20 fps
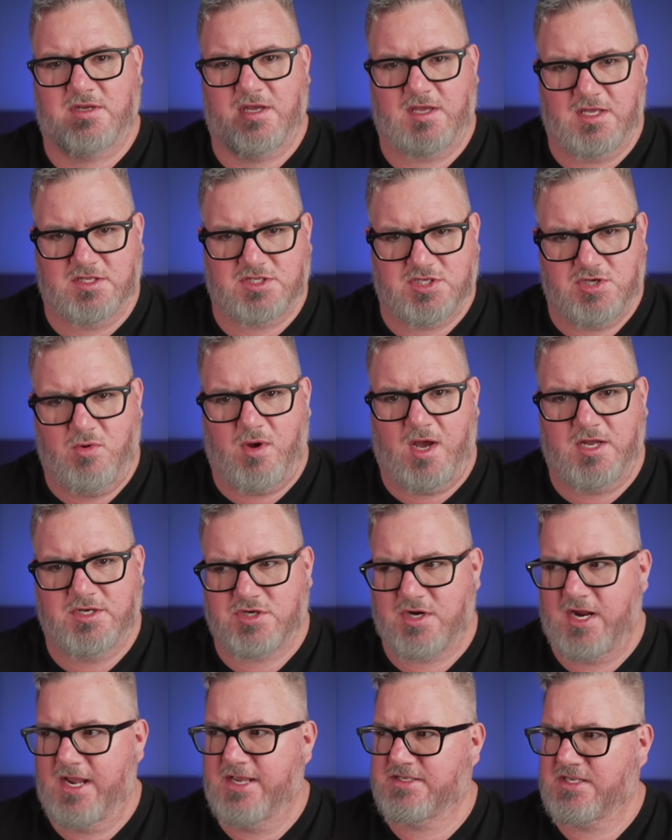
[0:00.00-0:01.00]
you can get two
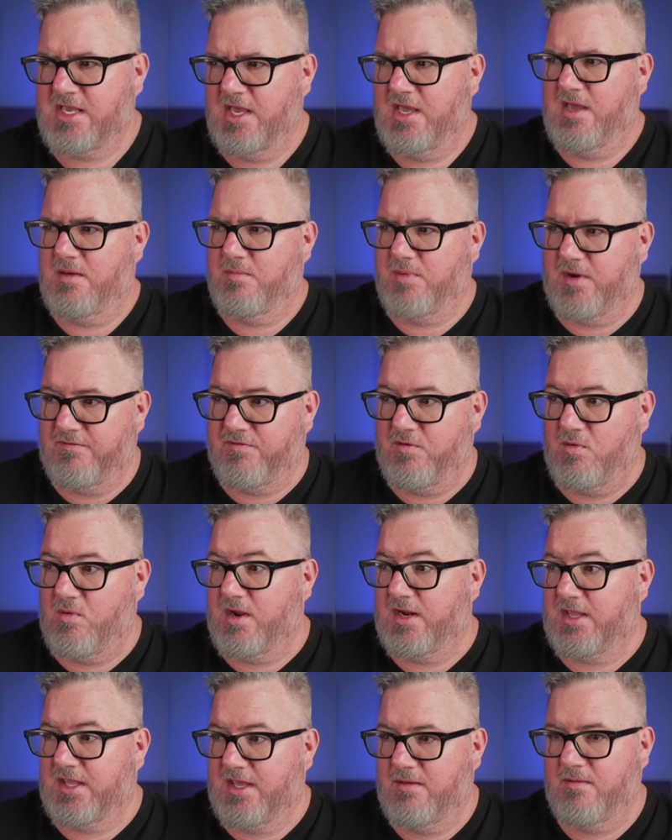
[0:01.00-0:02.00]
entrees, but if you
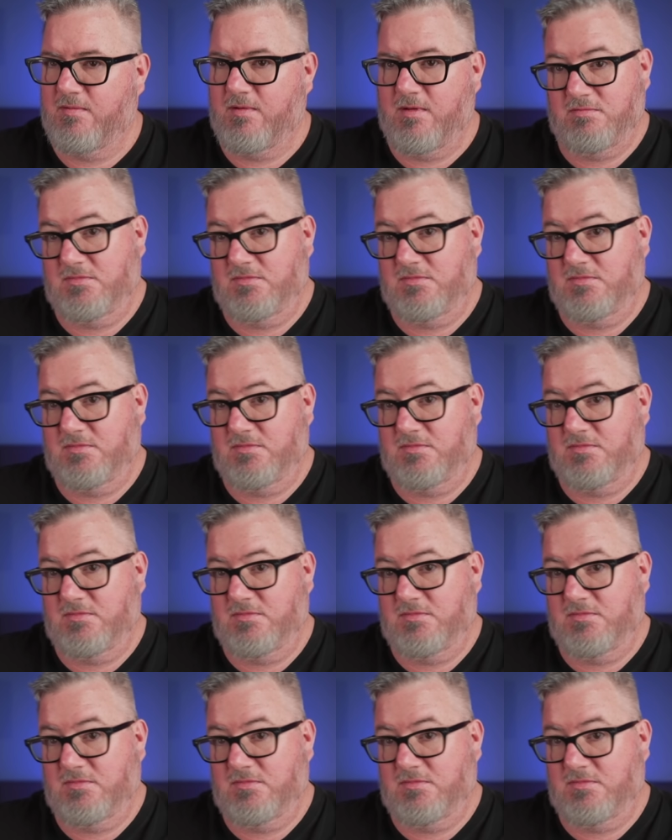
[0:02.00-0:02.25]
want to get,